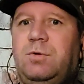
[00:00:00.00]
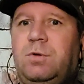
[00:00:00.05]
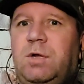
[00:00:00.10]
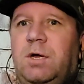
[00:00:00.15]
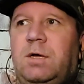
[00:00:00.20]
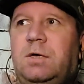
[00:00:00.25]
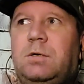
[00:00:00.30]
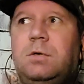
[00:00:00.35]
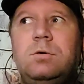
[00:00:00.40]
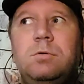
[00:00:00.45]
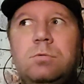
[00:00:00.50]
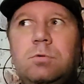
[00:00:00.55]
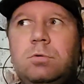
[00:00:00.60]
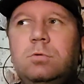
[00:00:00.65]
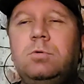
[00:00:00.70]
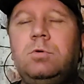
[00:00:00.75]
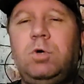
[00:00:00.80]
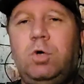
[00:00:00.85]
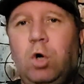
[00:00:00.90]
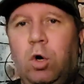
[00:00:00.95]
to like
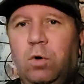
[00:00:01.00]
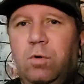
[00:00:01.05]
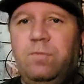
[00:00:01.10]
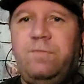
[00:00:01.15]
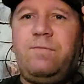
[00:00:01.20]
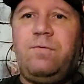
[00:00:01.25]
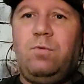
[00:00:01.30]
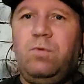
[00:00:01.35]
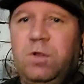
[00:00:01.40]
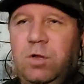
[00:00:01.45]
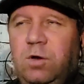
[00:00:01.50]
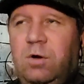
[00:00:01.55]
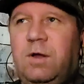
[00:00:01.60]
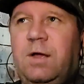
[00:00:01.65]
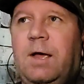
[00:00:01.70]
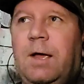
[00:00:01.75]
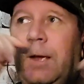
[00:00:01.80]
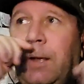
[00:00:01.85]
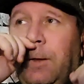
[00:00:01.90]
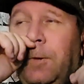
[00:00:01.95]
go through in your
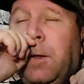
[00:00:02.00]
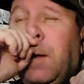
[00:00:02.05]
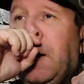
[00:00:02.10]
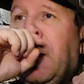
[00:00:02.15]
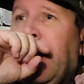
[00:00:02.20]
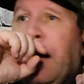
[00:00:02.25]
head,